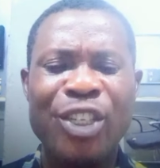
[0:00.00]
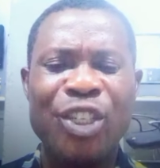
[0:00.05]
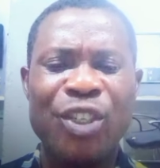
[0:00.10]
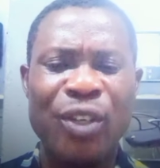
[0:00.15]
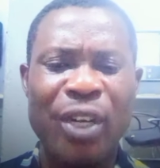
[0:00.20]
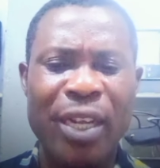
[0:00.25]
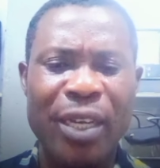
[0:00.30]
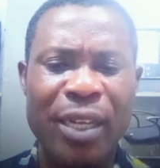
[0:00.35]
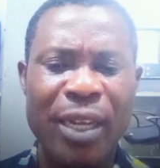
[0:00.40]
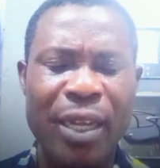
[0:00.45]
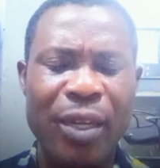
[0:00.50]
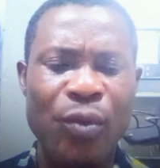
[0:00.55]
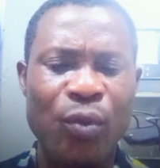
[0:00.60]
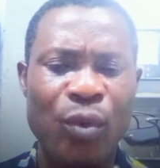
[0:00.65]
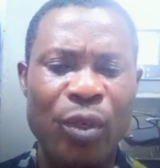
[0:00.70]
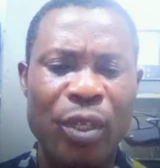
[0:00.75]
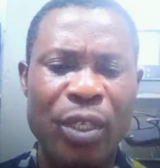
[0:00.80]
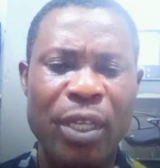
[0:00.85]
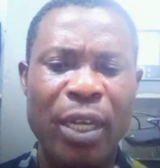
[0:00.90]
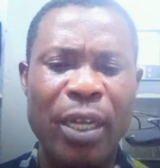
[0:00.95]
shredded
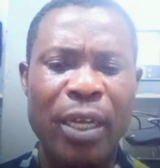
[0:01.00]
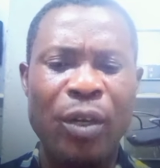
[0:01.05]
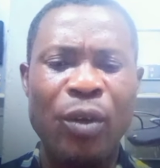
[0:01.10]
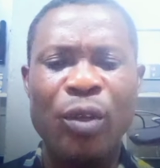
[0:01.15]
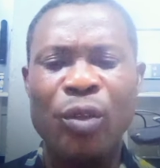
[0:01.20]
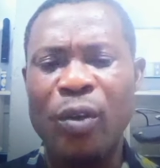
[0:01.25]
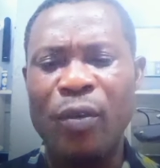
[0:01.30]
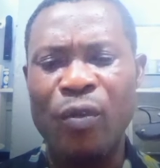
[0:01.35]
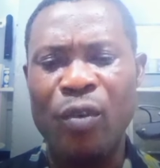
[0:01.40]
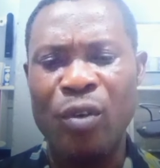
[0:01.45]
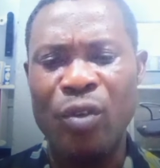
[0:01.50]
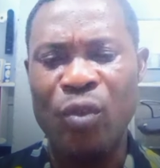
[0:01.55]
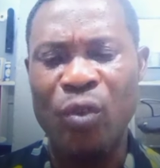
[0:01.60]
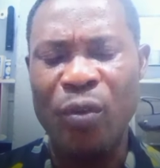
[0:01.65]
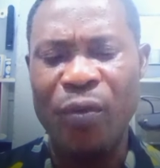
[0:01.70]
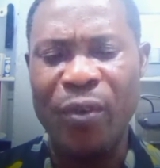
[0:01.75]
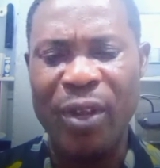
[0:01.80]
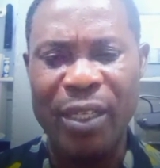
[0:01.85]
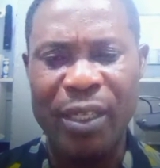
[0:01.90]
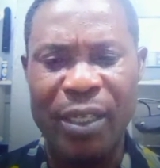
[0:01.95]
with a lot of
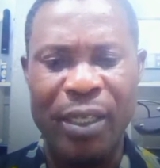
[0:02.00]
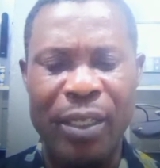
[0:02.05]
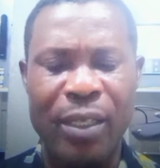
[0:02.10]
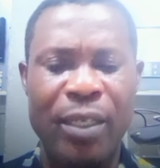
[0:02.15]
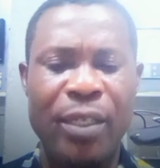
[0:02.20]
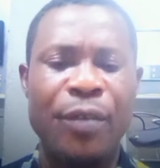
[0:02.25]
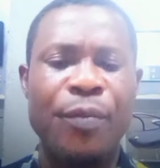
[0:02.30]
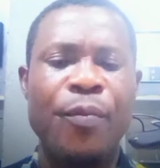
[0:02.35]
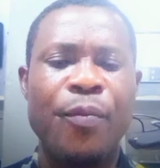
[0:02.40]
controversies.